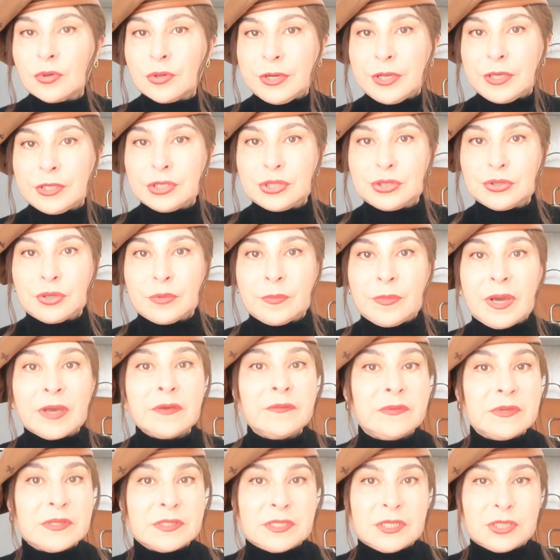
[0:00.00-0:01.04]
gonna enjoy my
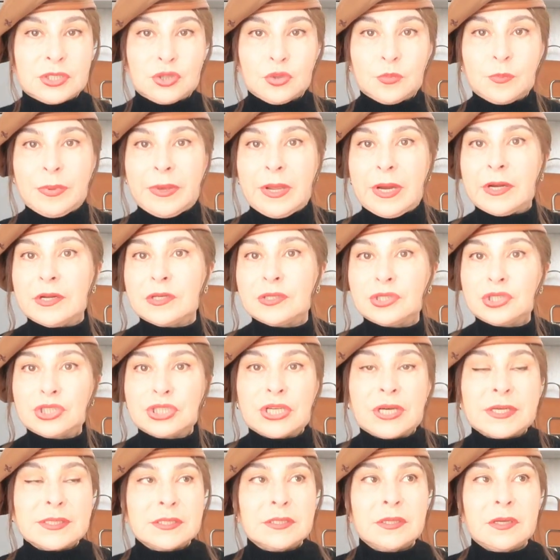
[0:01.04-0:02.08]
visit to paris
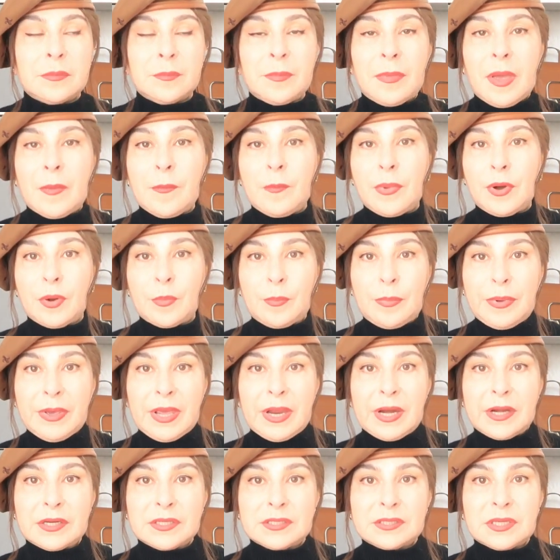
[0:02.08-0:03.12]
just remember
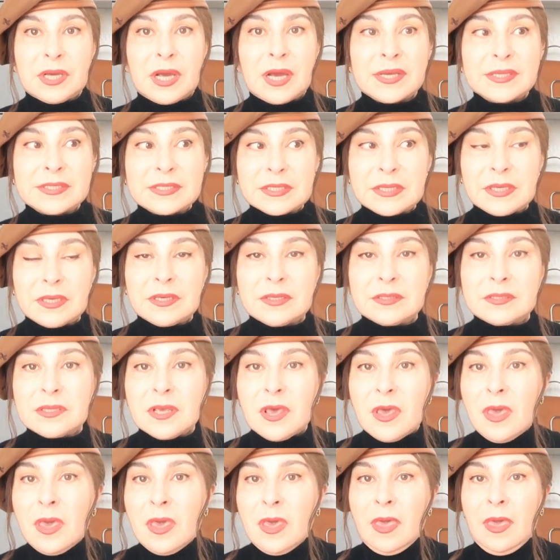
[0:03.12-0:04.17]
paris as is
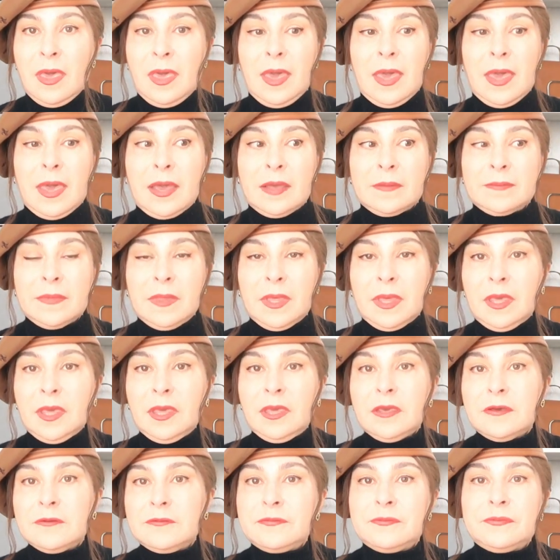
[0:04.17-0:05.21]
and
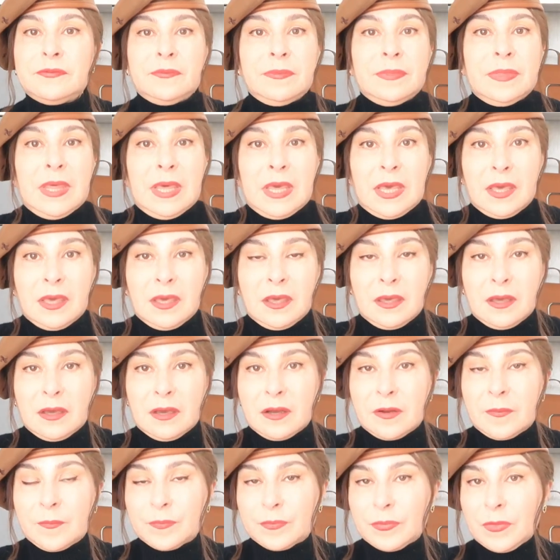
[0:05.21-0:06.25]
if
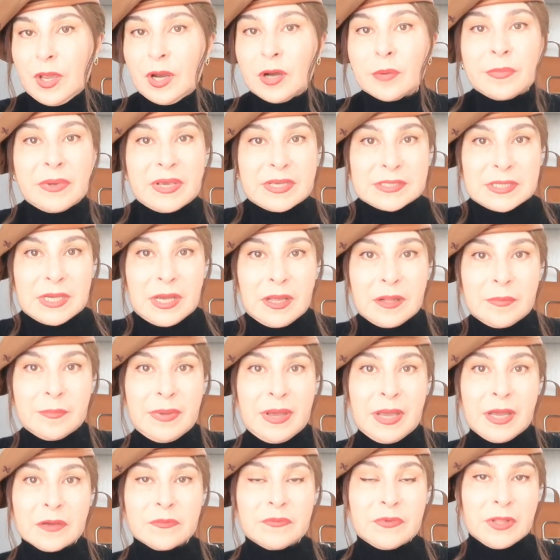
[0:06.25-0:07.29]
the hermes
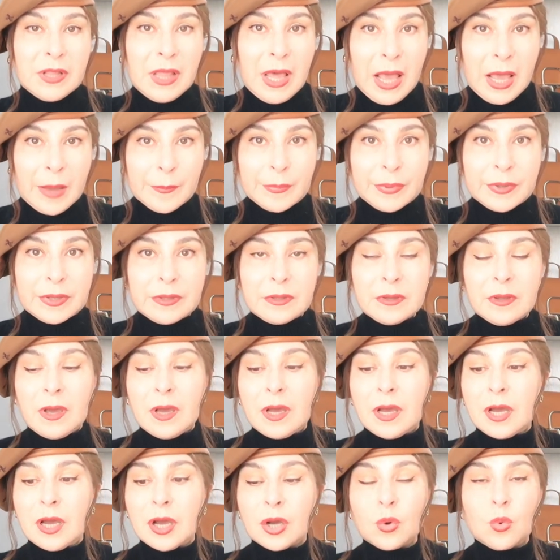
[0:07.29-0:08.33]
handbag will happen
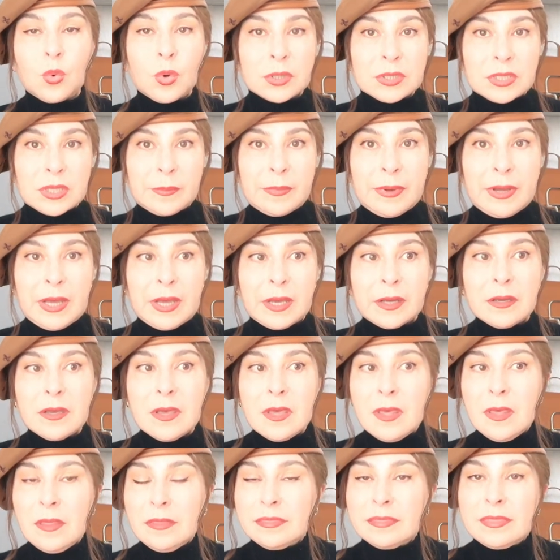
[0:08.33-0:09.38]
uh quota bag
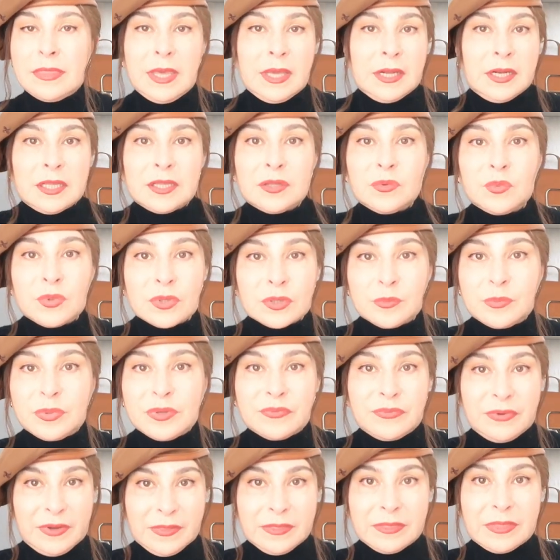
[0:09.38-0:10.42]
then it will be
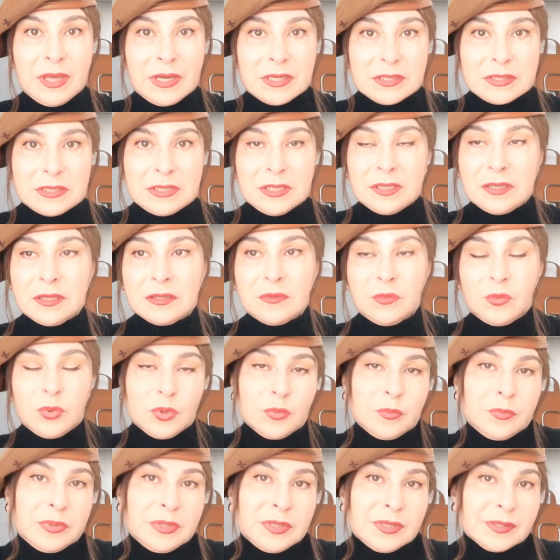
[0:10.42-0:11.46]
fantastic it
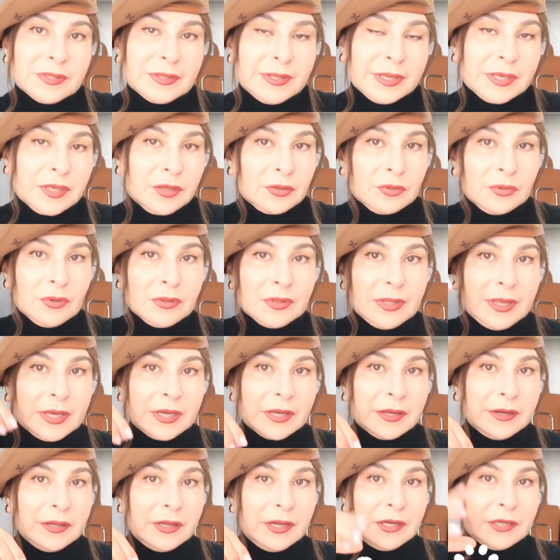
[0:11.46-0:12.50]
will be like you know like
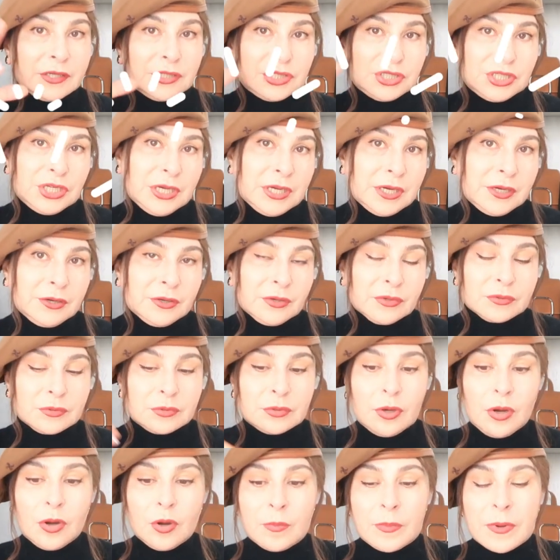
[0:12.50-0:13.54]
really cherry on
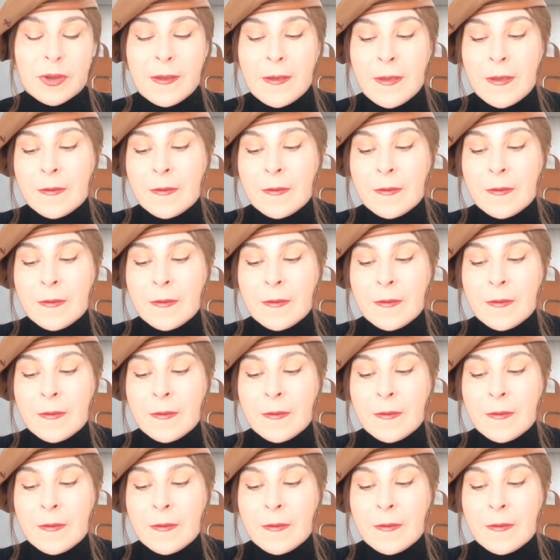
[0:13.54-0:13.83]
top